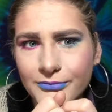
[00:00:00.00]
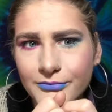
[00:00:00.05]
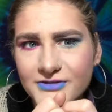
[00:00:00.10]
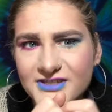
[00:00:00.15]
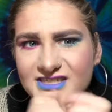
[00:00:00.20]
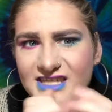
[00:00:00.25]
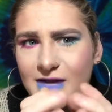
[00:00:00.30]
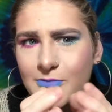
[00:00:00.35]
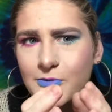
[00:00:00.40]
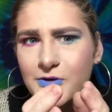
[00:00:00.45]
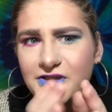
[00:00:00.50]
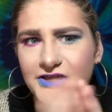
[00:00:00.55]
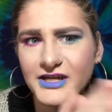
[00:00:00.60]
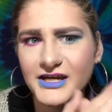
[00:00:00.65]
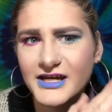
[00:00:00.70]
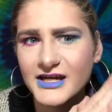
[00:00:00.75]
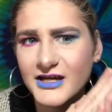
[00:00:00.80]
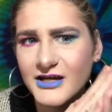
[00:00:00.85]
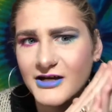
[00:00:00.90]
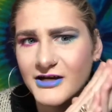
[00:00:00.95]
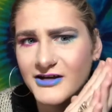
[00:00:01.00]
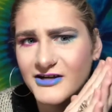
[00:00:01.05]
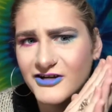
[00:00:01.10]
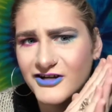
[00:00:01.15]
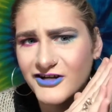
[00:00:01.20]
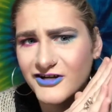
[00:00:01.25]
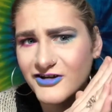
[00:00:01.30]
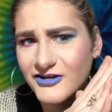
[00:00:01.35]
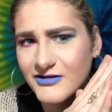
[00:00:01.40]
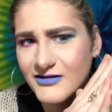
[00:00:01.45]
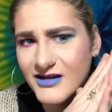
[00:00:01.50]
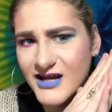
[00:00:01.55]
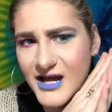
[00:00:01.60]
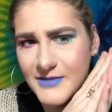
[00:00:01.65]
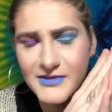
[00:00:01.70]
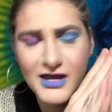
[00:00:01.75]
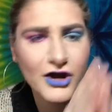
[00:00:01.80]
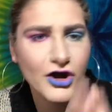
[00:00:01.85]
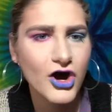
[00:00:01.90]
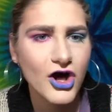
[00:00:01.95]
Same with, like,
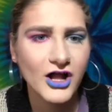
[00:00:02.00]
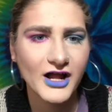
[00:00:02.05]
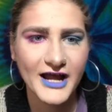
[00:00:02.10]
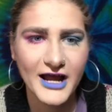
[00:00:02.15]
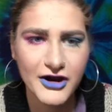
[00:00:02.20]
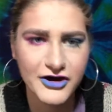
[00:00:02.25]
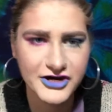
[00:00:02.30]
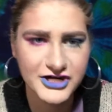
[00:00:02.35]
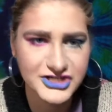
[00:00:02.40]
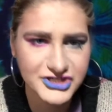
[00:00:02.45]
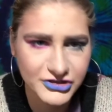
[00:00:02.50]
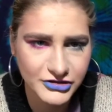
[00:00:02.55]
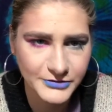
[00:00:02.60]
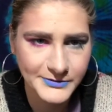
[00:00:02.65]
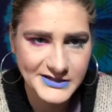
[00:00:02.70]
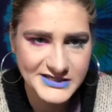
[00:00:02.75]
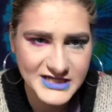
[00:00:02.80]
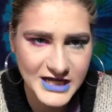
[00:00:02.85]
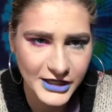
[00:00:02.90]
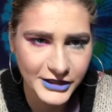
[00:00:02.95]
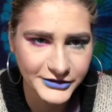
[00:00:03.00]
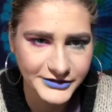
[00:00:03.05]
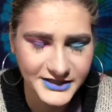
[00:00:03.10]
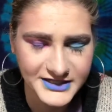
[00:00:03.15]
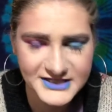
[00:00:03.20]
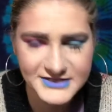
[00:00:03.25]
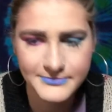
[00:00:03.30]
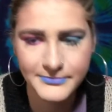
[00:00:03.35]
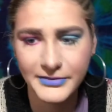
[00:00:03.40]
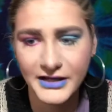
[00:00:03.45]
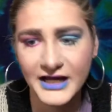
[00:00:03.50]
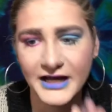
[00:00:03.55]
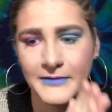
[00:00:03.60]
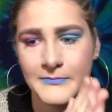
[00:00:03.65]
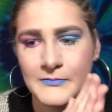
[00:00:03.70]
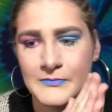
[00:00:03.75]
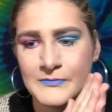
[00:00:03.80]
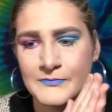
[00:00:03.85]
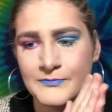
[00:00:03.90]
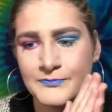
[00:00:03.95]
I'm not calling out Christian Louboutin on this,
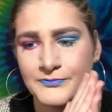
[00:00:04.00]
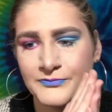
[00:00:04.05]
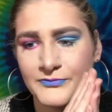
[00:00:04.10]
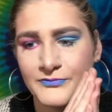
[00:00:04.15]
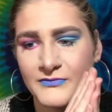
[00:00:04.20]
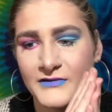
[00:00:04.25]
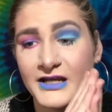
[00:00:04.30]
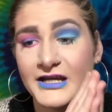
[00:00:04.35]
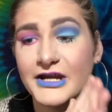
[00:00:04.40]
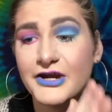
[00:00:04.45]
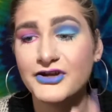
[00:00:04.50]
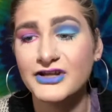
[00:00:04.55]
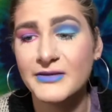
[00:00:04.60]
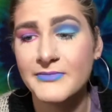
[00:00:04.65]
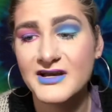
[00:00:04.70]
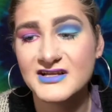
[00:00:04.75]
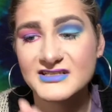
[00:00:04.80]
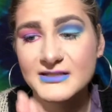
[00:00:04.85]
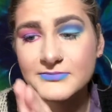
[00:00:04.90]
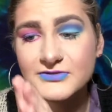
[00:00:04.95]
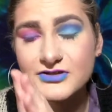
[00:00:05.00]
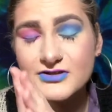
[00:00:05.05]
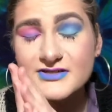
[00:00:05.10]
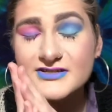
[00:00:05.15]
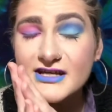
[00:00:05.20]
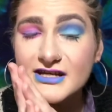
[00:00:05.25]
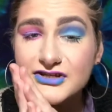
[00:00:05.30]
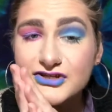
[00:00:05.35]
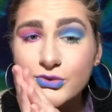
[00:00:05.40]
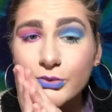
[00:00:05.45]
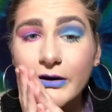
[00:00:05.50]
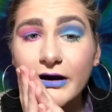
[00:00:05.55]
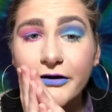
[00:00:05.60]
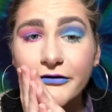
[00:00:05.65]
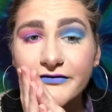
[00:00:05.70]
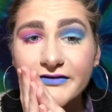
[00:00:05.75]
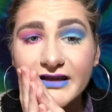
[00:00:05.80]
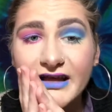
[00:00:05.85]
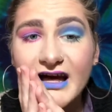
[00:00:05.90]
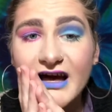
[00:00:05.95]
but he only makes up to a size
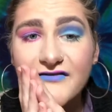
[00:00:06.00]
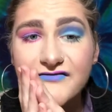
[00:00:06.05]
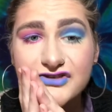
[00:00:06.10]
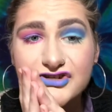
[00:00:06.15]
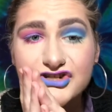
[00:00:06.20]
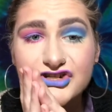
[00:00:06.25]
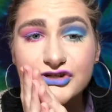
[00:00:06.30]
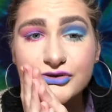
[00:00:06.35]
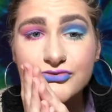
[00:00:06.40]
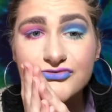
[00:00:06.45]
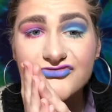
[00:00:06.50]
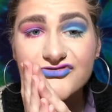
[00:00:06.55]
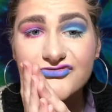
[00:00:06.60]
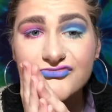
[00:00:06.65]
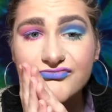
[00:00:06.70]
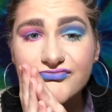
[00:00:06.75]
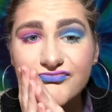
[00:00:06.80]
twelve and a half of shoes.